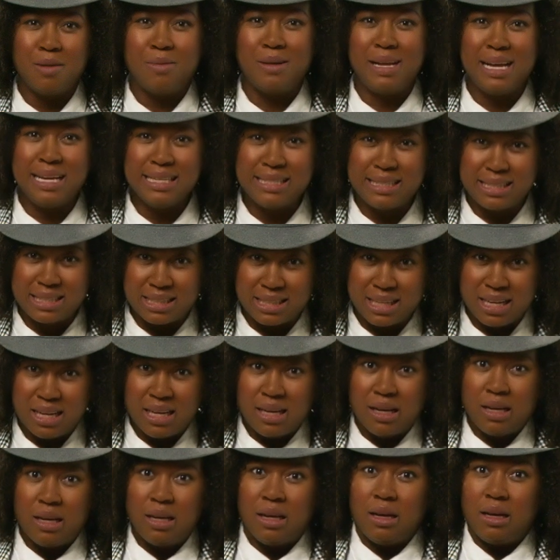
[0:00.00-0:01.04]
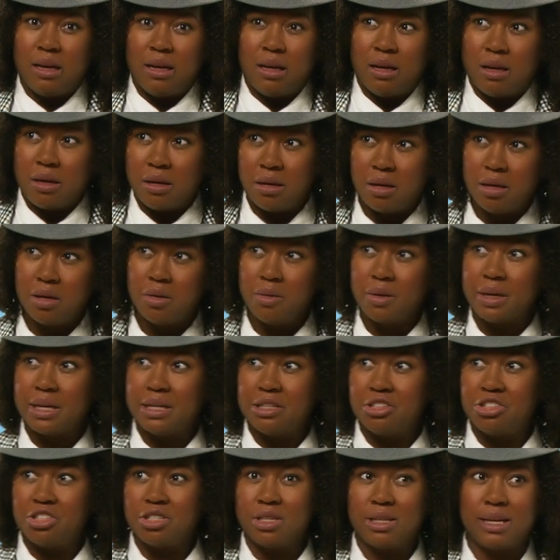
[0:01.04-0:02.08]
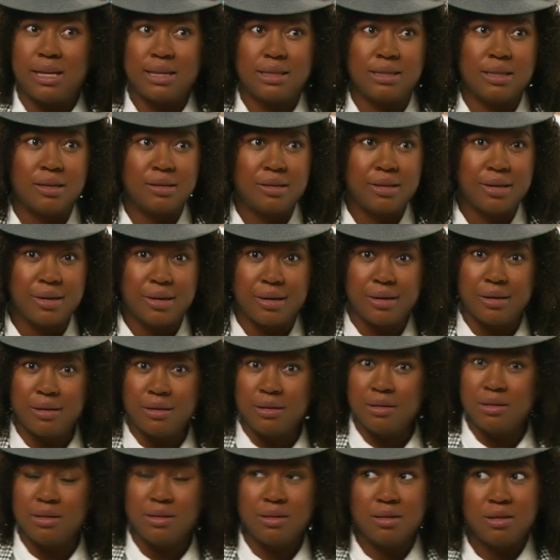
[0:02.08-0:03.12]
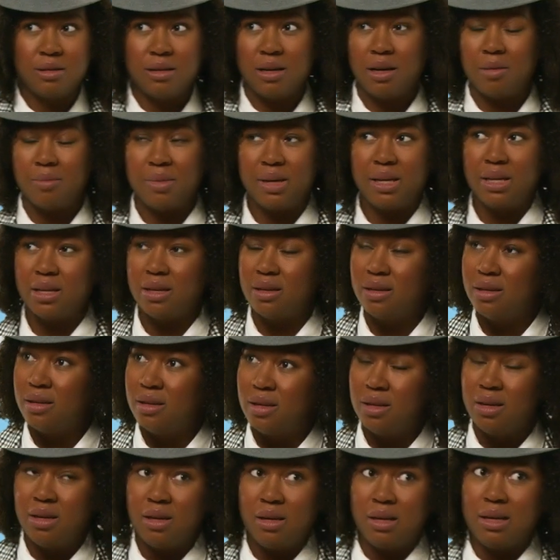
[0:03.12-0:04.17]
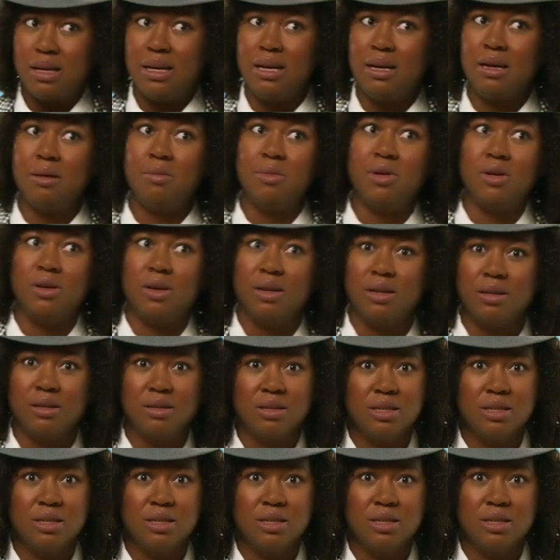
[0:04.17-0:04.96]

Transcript: Plus, we're getting shellacked out there. I mean, come on.